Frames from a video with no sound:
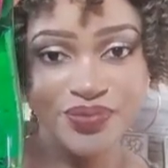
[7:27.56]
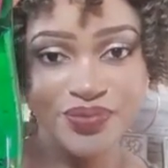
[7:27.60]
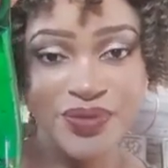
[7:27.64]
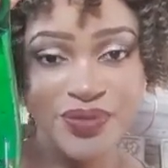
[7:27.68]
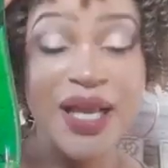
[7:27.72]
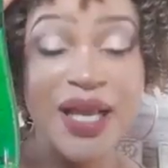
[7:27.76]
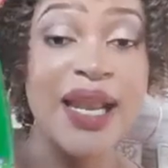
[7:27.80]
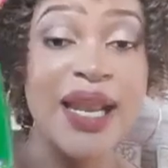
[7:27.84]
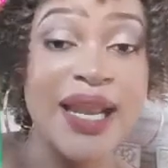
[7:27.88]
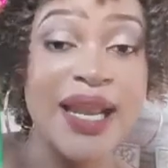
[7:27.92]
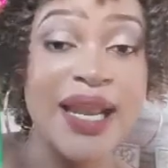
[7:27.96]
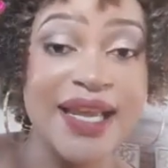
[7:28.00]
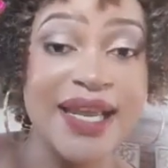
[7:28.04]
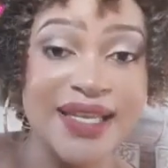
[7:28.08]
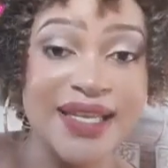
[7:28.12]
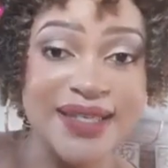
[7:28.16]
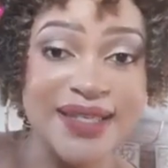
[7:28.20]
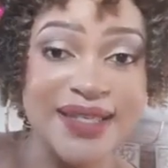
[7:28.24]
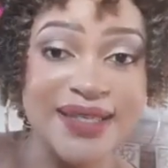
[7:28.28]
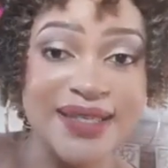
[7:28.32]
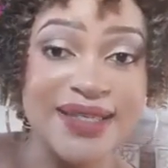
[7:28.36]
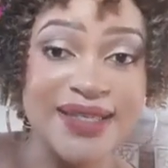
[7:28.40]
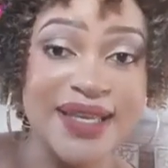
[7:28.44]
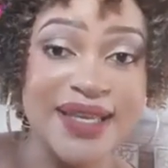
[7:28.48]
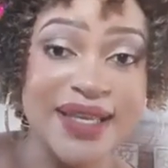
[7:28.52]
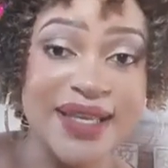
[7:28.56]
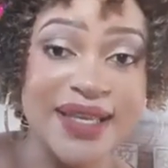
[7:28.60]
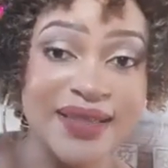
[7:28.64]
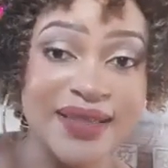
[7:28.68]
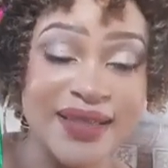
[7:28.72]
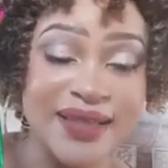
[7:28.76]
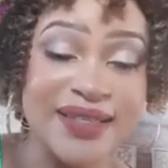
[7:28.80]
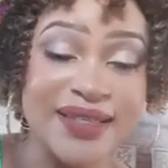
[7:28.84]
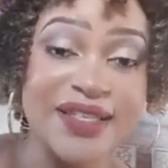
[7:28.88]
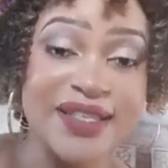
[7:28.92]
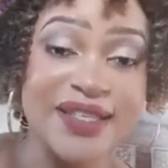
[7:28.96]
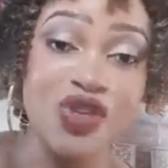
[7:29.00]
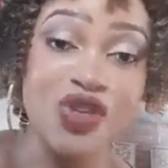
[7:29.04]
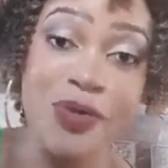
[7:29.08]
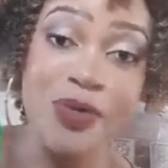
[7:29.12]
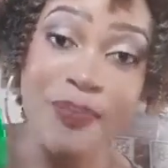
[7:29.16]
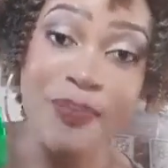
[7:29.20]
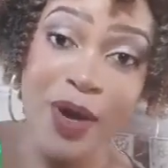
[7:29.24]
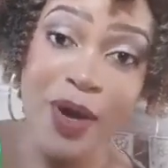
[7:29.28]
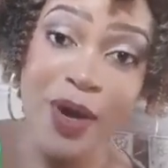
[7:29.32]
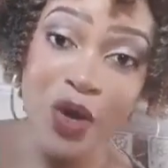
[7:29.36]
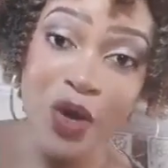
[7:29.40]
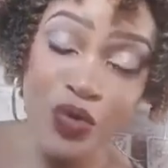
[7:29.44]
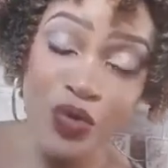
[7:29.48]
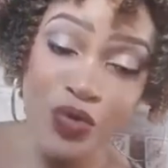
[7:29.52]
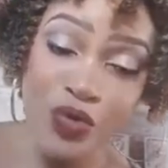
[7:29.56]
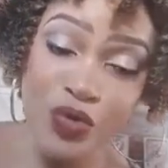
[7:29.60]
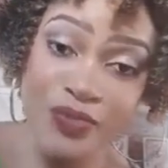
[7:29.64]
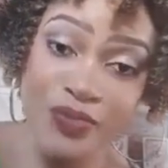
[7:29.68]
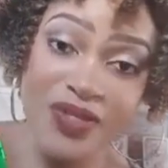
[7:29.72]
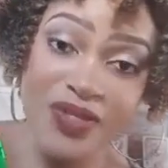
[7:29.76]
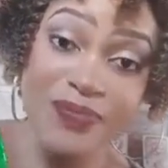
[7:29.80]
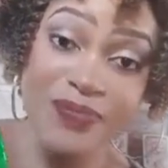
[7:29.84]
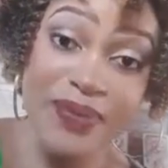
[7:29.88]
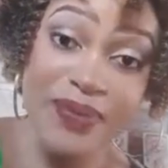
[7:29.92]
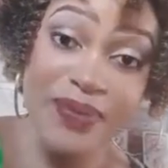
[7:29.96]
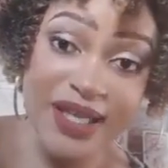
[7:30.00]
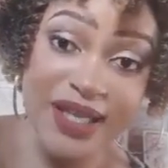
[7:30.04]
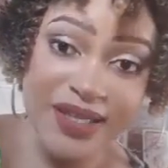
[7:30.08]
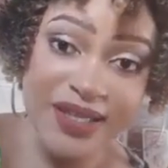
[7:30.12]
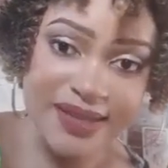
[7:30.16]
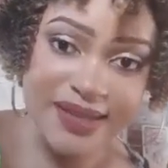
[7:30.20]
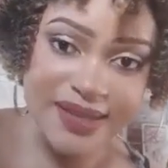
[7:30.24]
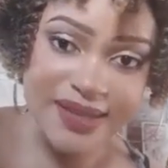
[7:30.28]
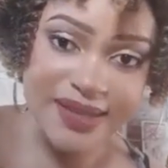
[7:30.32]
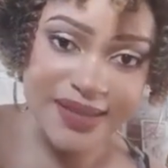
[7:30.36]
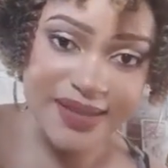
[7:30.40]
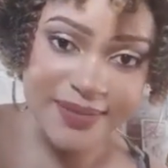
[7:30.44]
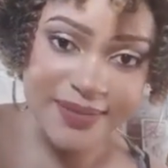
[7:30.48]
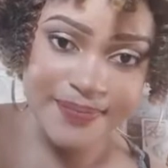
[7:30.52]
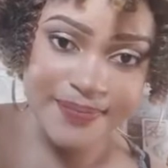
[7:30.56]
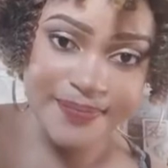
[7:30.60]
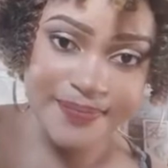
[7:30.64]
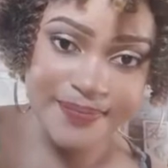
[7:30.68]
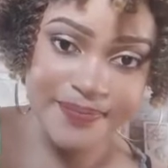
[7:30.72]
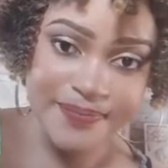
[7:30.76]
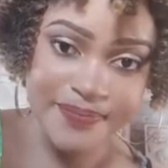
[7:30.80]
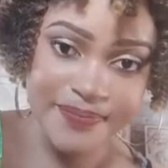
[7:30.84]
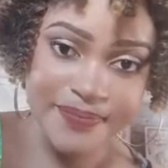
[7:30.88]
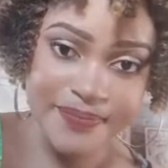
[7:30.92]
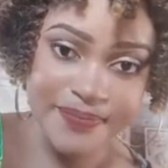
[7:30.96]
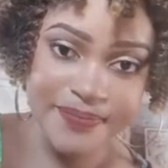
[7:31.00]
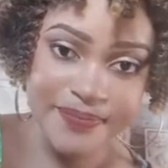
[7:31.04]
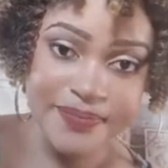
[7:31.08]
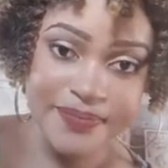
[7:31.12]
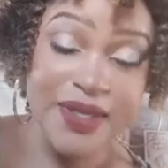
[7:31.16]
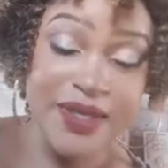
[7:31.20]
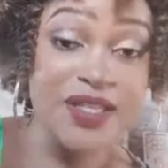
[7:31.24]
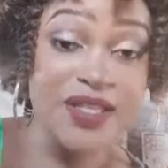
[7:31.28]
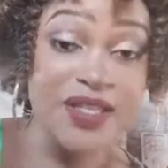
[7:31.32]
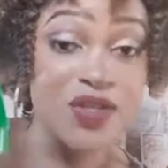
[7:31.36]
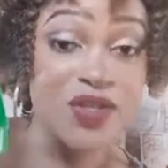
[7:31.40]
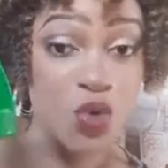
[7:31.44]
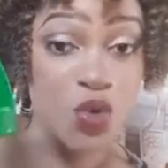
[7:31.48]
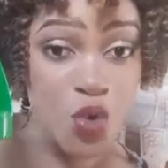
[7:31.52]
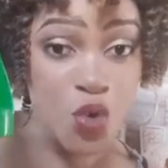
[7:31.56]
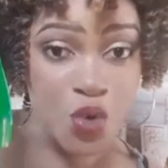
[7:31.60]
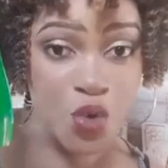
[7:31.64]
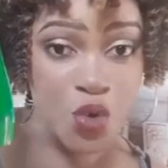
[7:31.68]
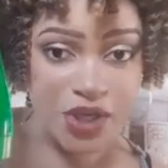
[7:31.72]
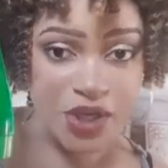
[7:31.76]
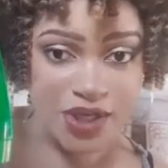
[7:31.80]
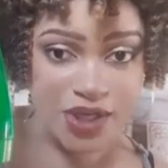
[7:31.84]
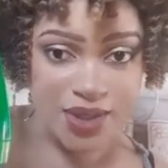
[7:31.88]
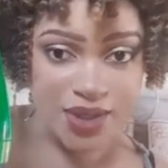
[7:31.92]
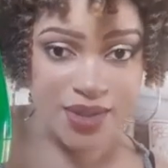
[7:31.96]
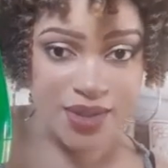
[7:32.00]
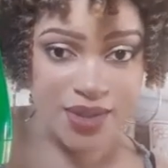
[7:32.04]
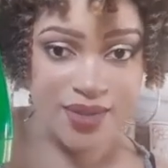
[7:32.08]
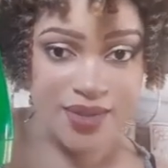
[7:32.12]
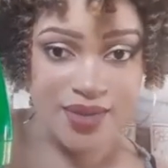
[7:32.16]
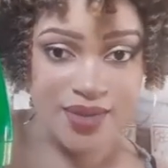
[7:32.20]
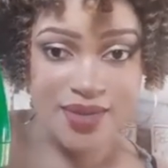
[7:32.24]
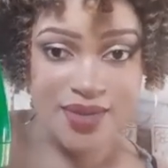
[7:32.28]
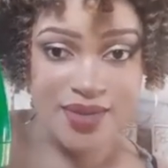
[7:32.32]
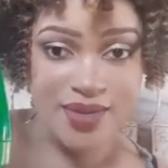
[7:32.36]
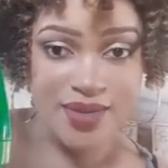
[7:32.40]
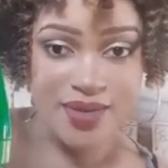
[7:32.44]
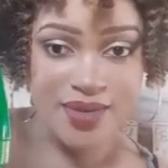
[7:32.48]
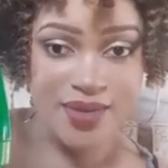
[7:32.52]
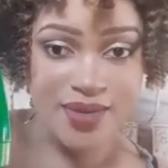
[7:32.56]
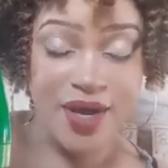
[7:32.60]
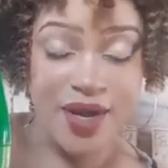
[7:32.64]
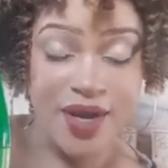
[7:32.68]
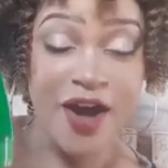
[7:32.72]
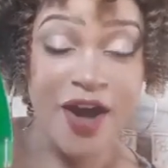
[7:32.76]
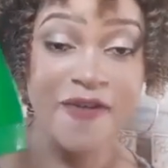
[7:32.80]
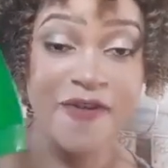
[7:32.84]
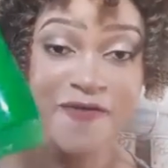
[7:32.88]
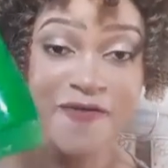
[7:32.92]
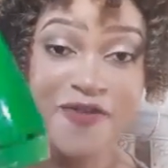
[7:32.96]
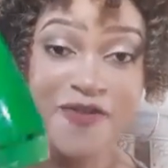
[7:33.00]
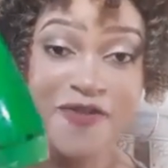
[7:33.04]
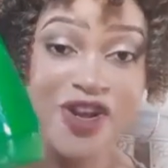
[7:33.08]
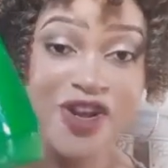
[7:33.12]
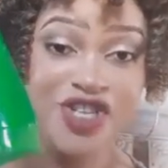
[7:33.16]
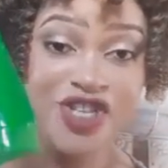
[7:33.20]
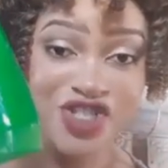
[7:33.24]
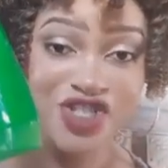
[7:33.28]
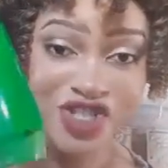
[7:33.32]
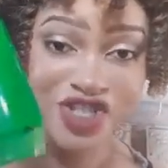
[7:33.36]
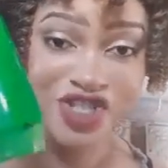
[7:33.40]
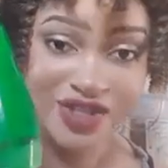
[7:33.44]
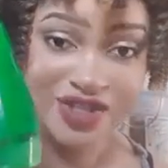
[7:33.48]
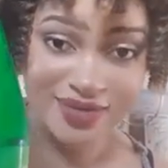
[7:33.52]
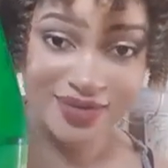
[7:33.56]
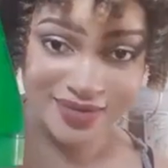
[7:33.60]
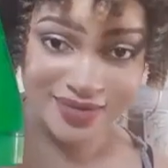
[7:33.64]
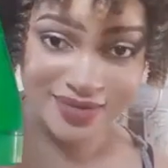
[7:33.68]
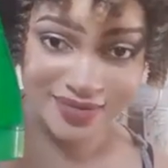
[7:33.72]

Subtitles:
Ladies, get this in your bathrooms, please. It's good. Aloe vera gel.